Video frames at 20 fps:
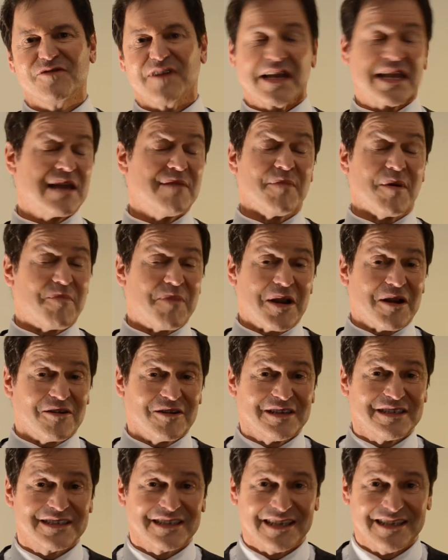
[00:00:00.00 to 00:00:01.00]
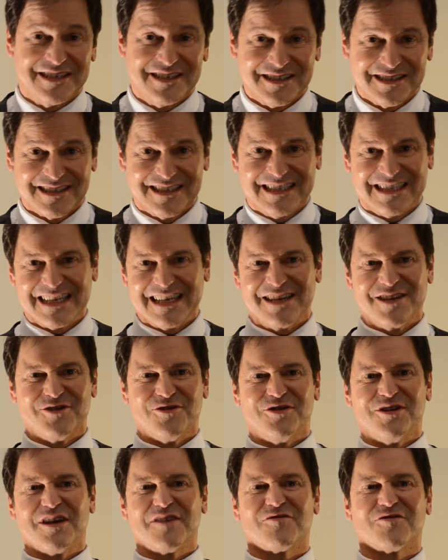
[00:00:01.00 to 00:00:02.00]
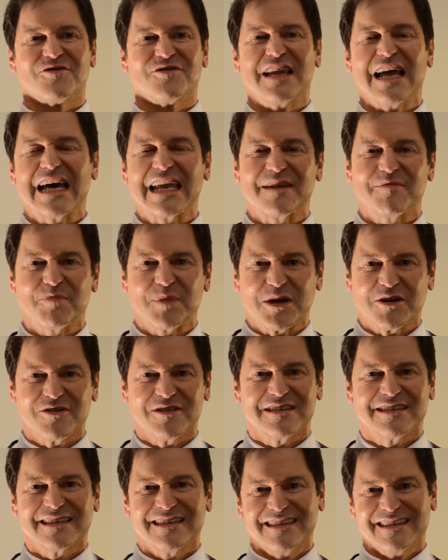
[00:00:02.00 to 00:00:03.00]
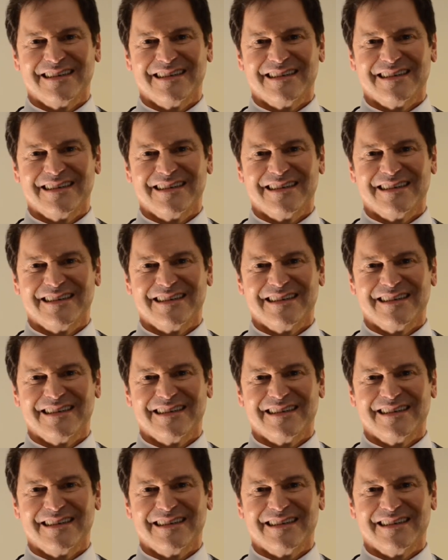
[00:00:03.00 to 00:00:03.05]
I am a parent, I shall say. You're never not a parent.